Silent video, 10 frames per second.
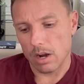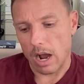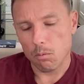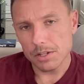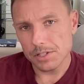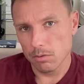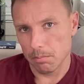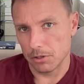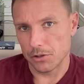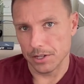I want to see
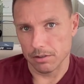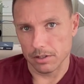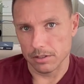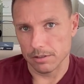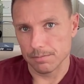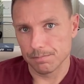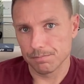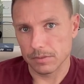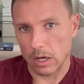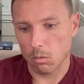what Petrino can do.
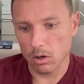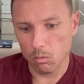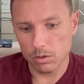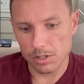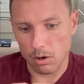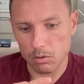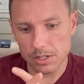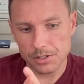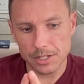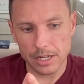I want to
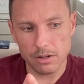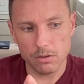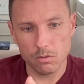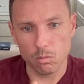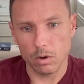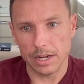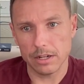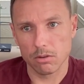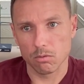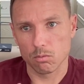see what
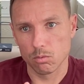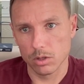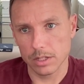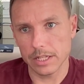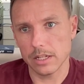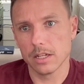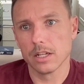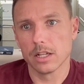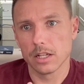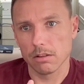he'll really
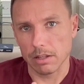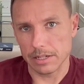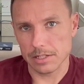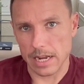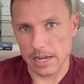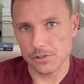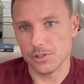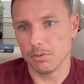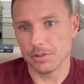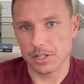let his guys
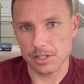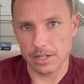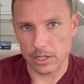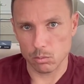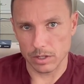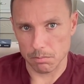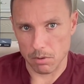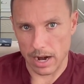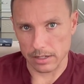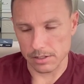do with this next week of
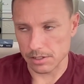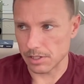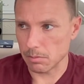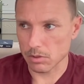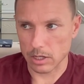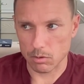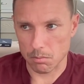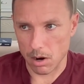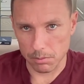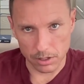practice. It seems like we're
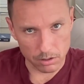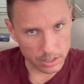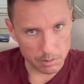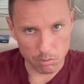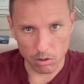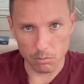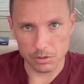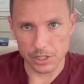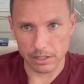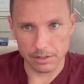probably going to keep rolling
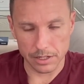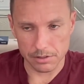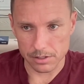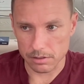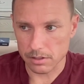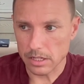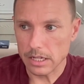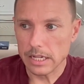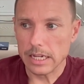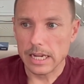with Jalen Henderson,
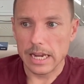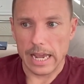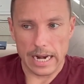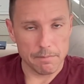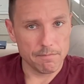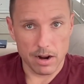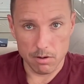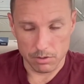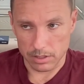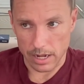and I'm
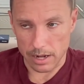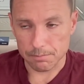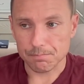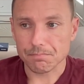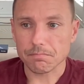fine with that.